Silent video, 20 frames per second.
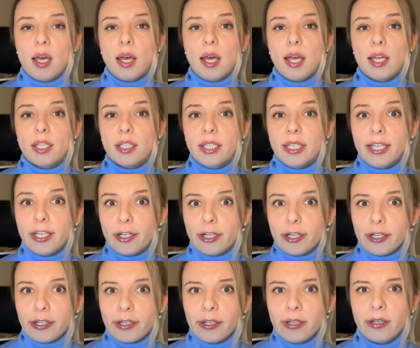a
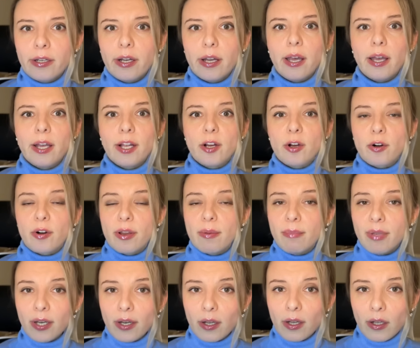leader, a
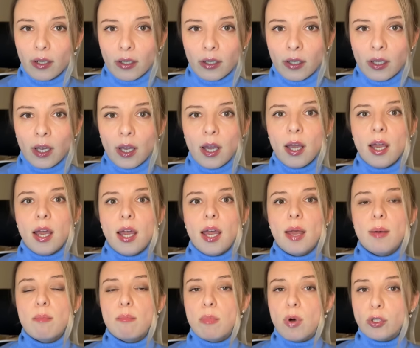criminal,
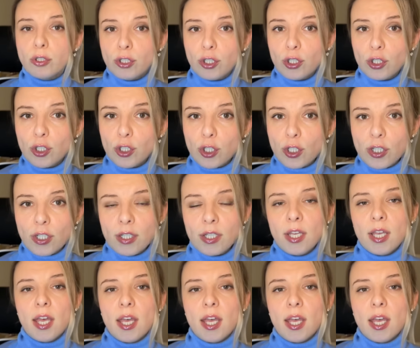a monster,